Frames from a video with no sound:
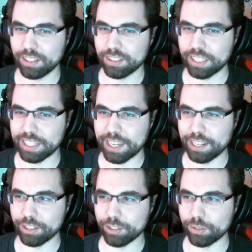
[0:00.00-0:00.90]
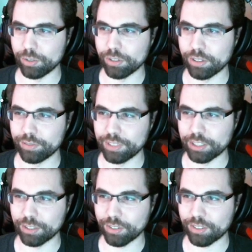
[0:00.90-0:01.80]
they add new
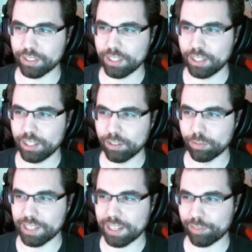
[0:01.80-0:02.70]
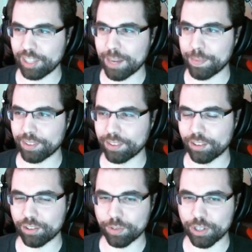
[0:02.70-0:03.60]
vehicles. We have the opposite
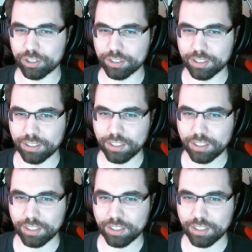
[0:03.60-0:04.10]
situation.